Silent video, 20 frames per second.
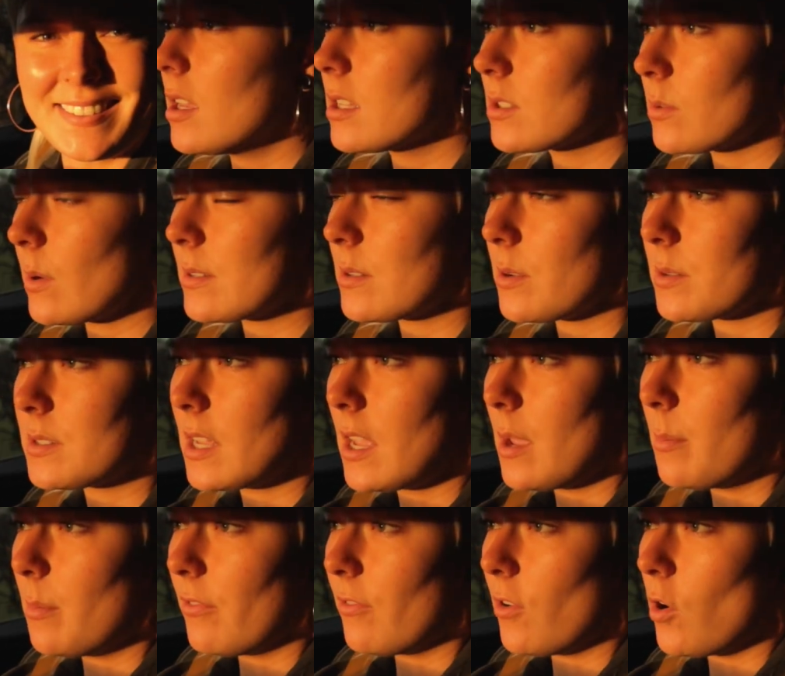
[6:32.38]
So as I was
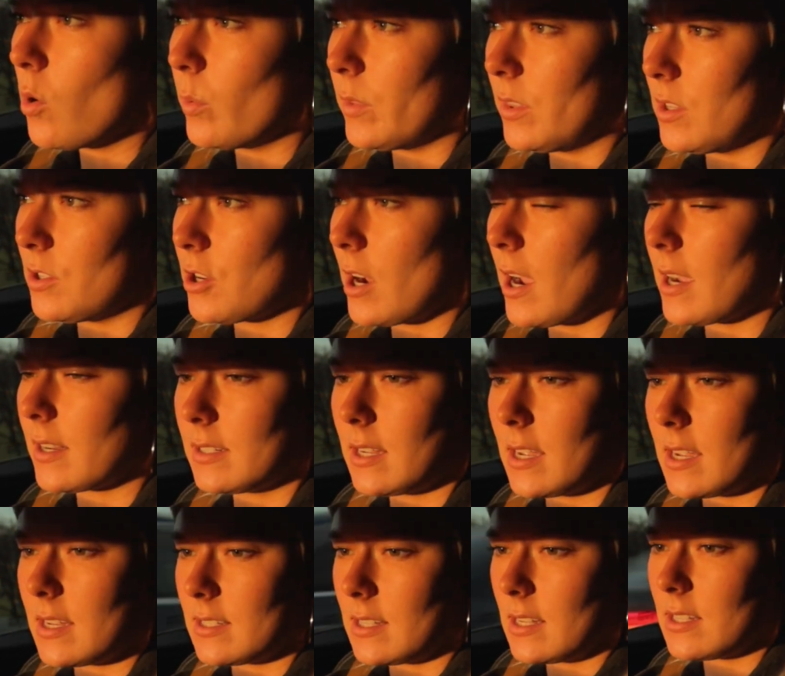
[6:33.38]
saying before with the track days,